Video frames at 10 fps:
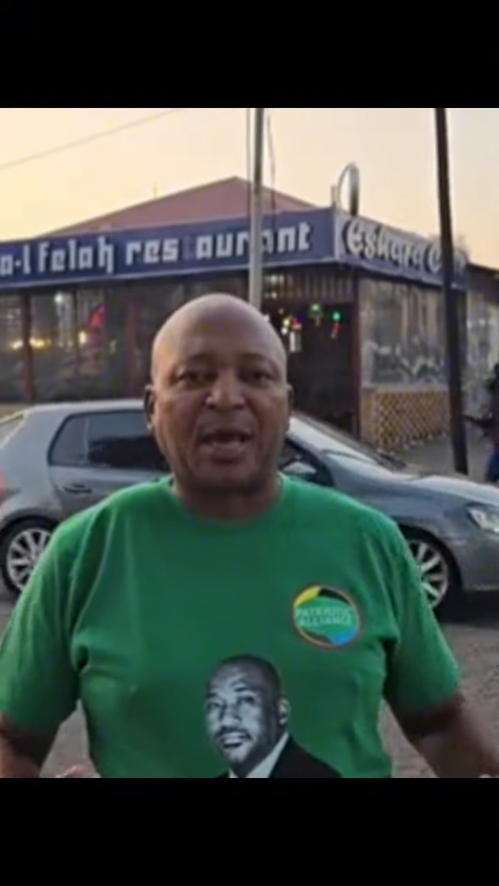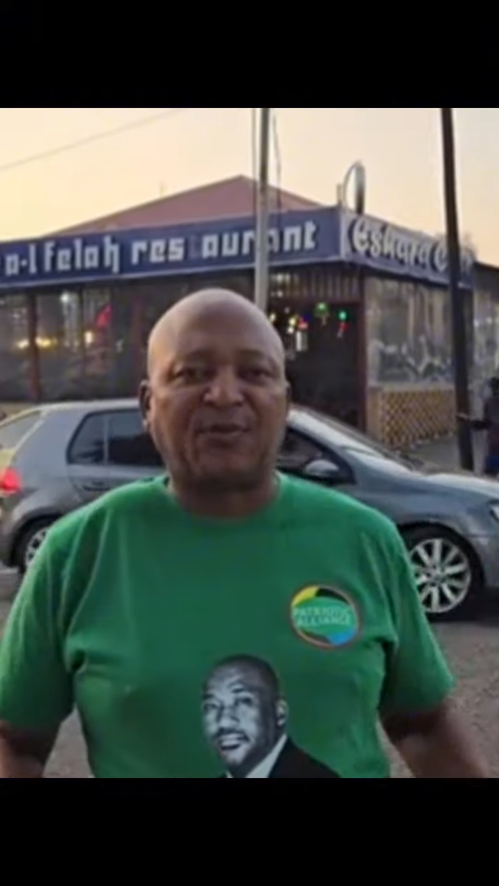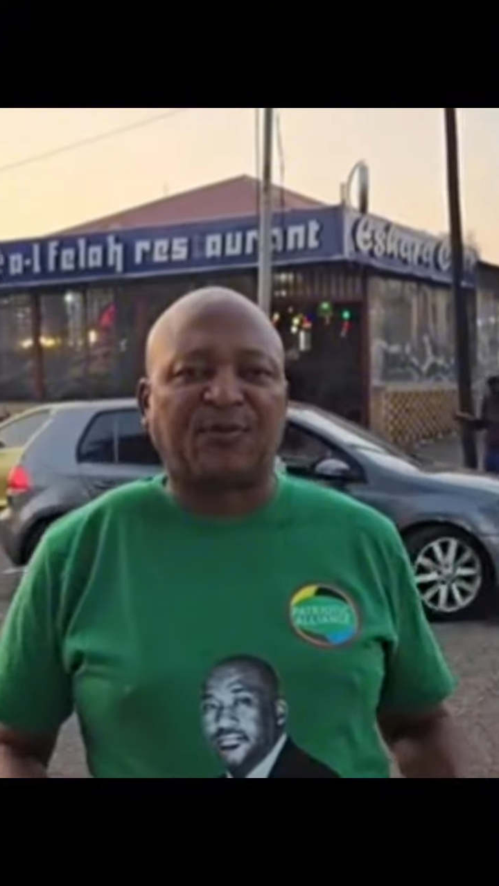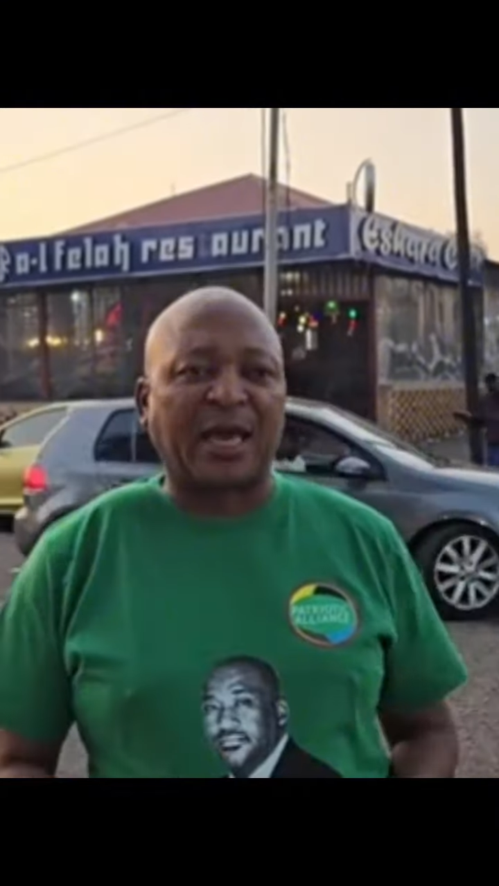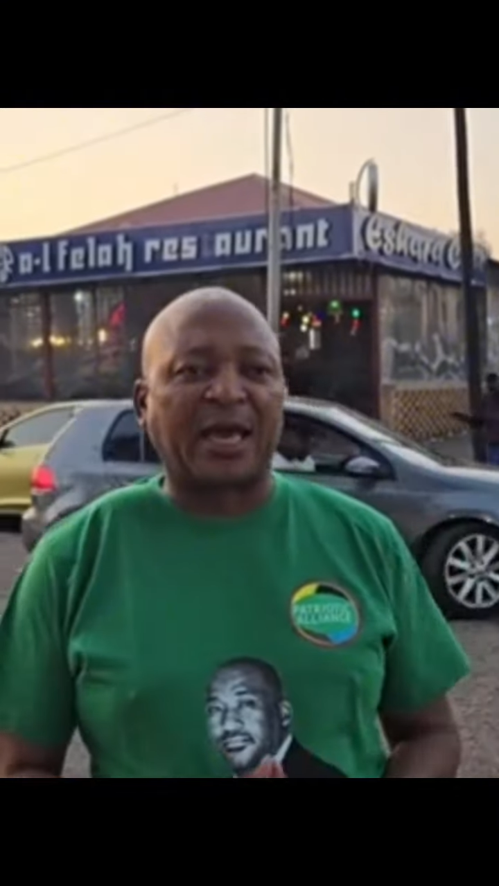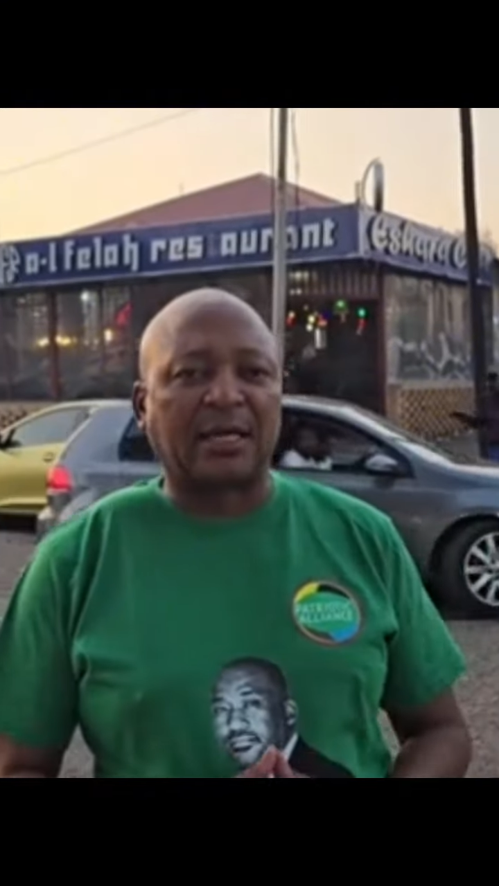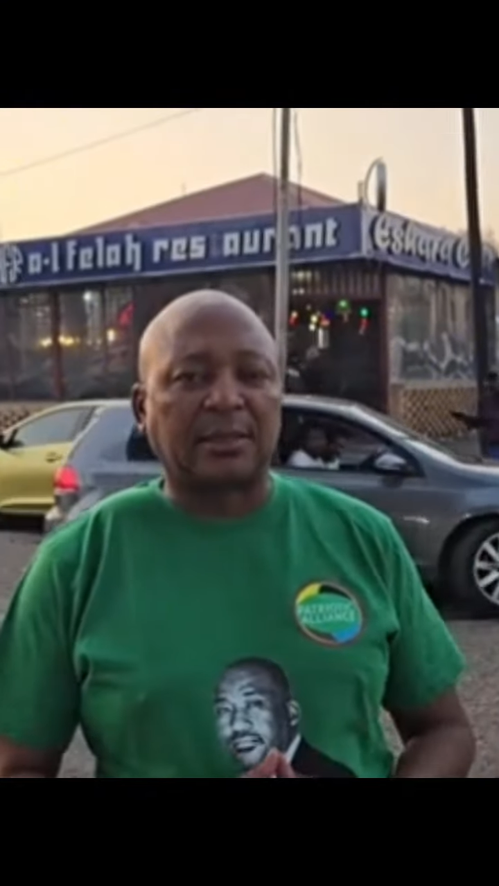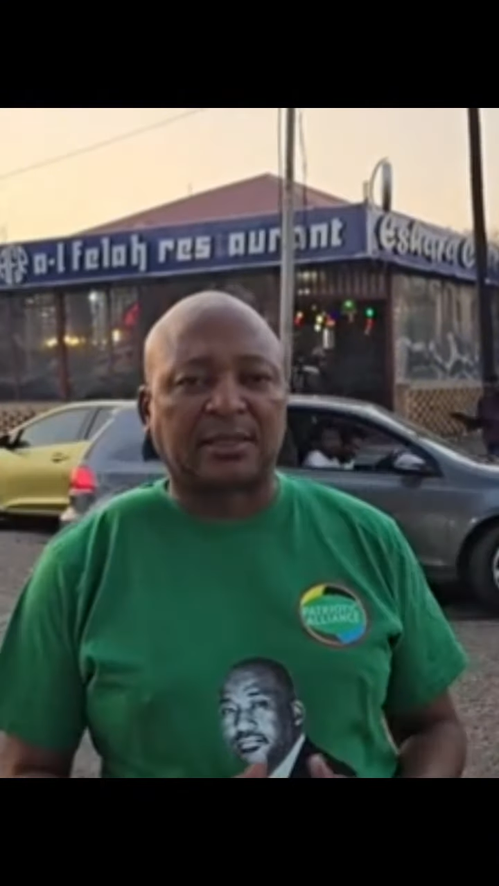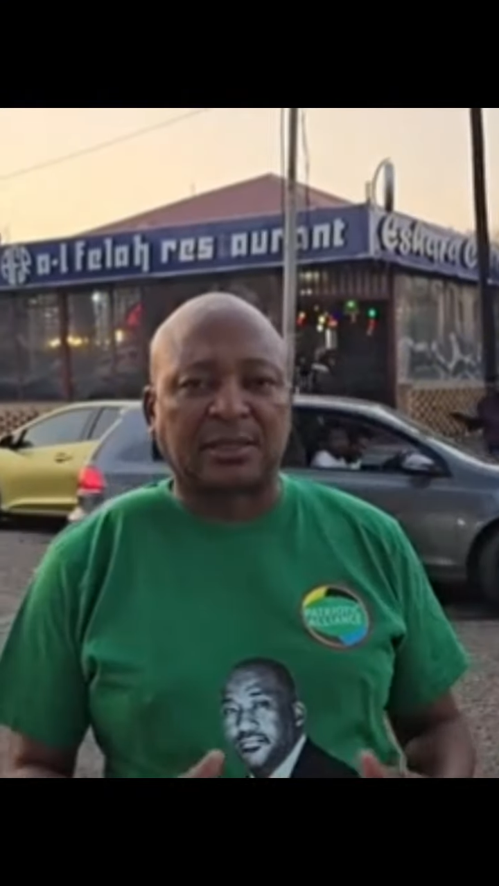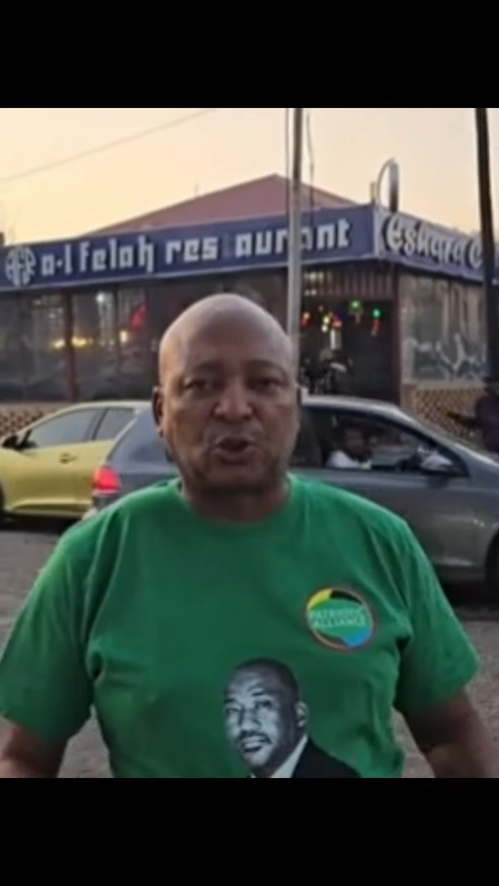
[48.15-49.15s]
Mayfair
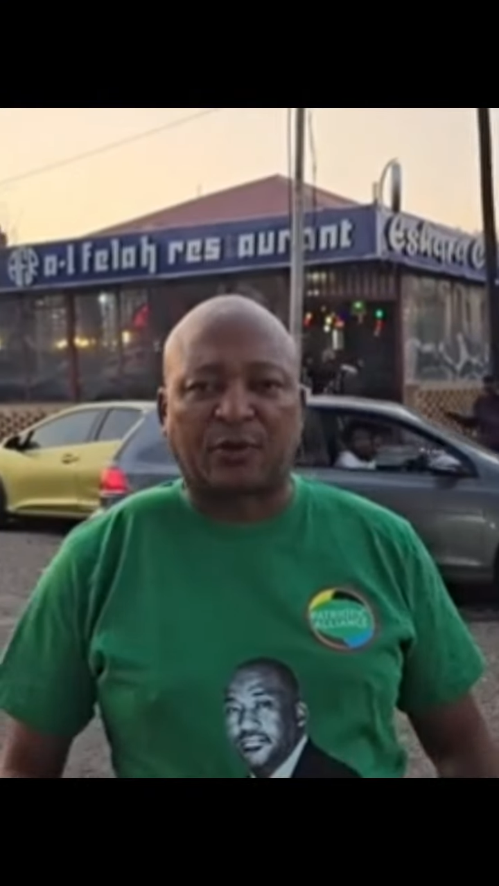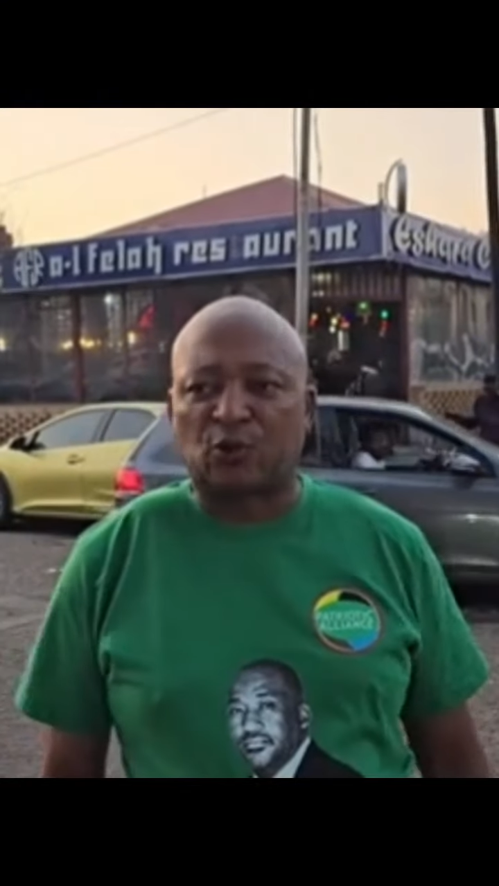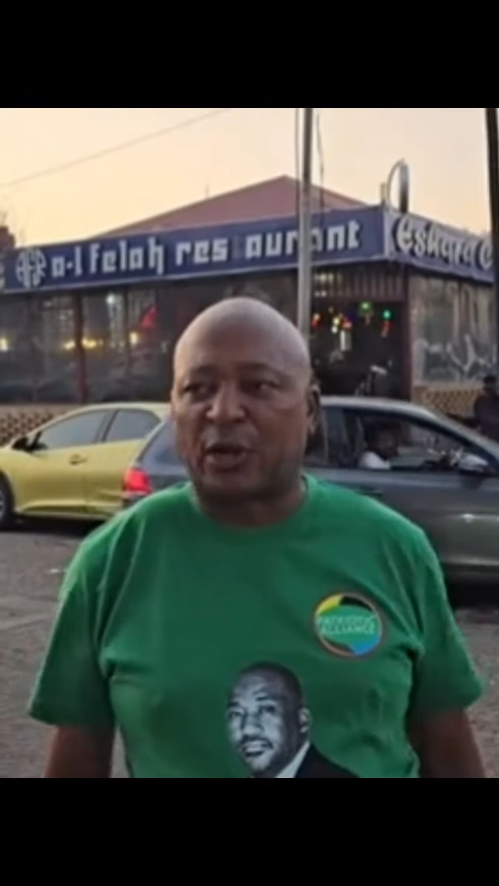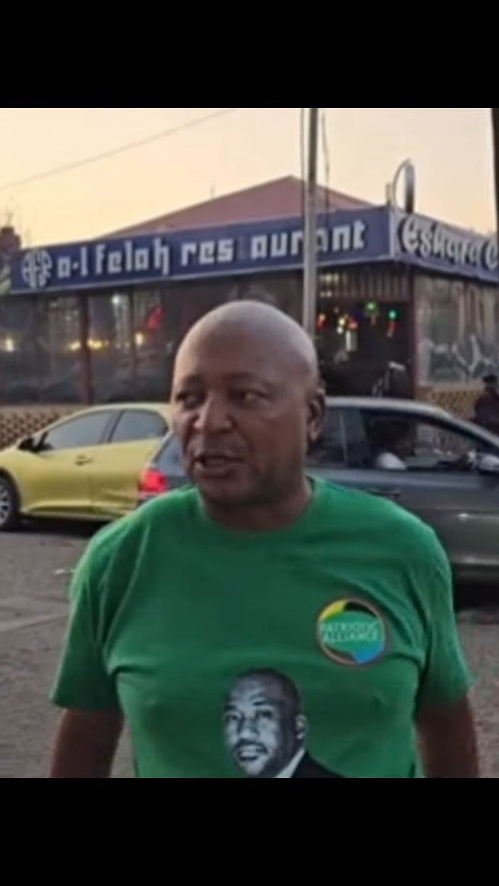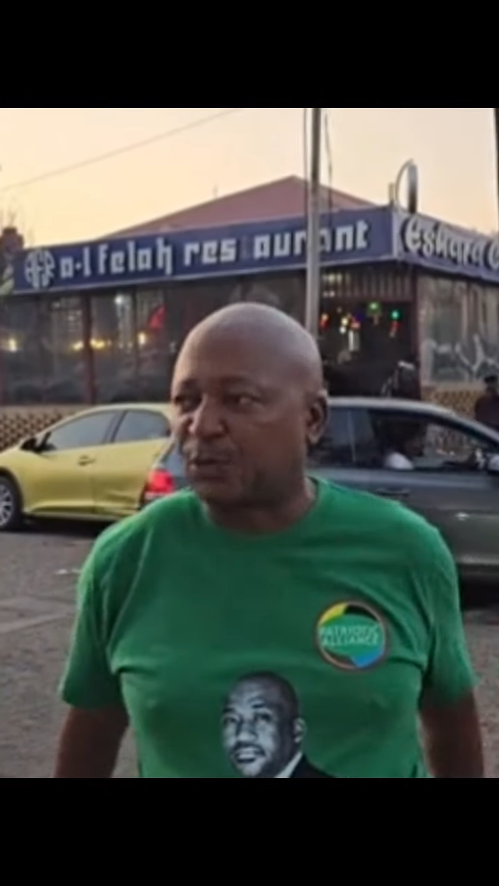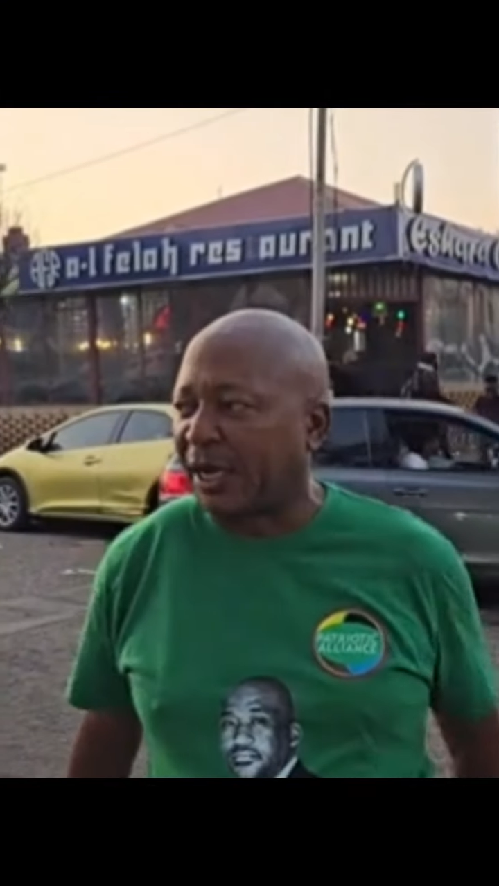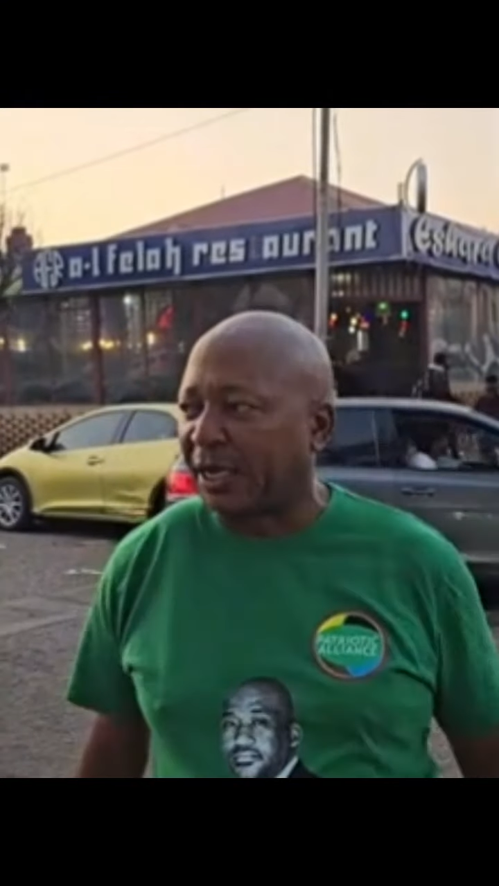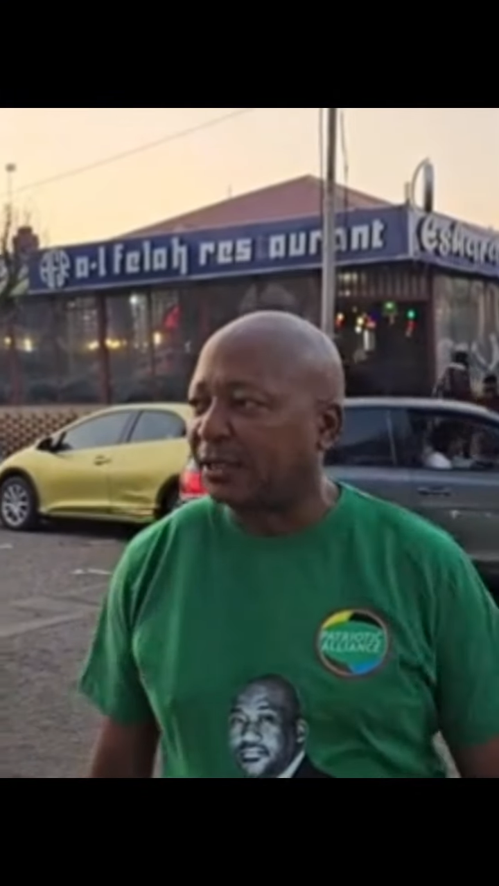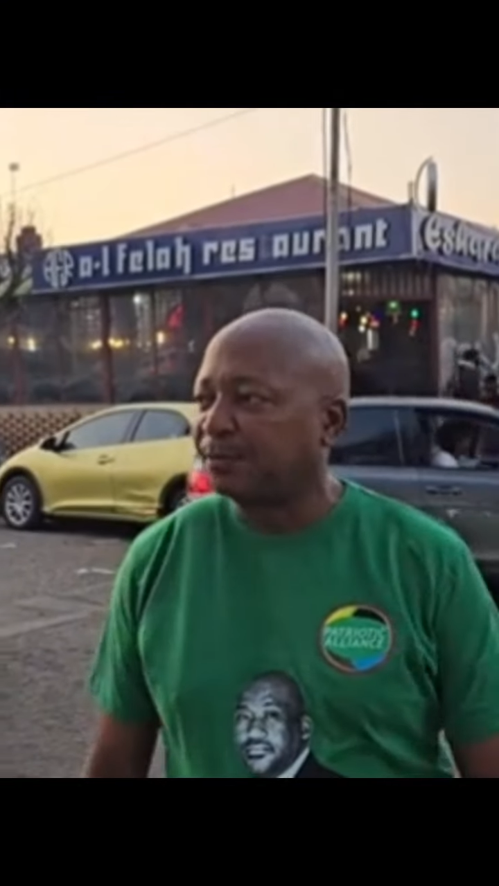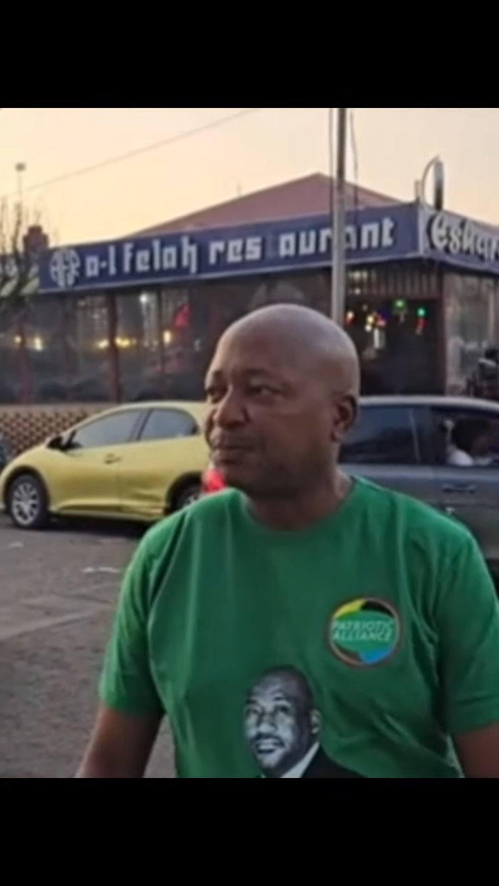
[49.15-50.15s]
in the city of Johannesburg.